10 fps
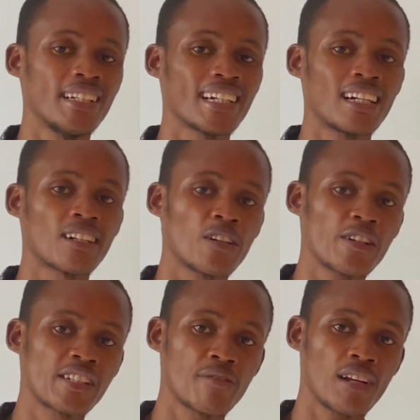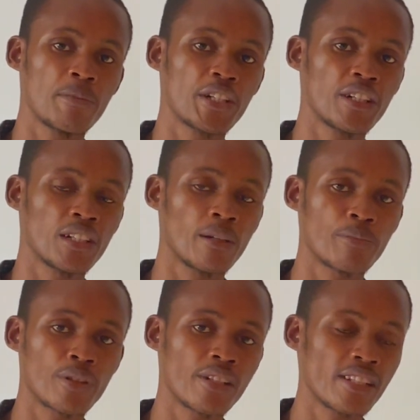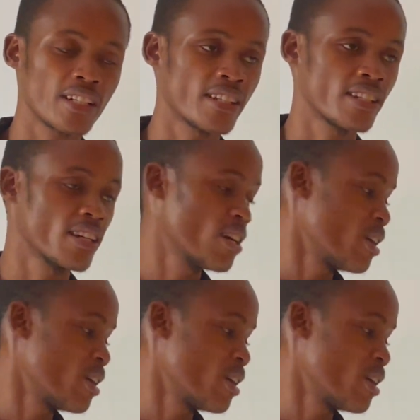They can cause inflammation in your prostate,